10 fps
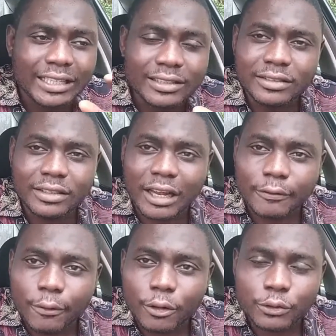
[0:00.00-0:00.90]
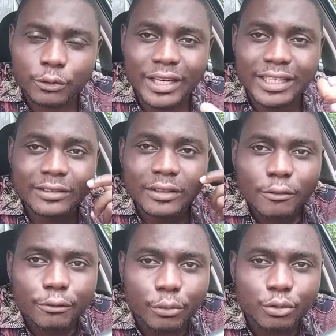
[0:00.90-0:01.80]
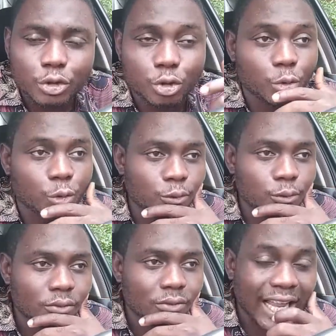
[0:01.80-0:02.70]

I didn't see that forcefulness from your tone,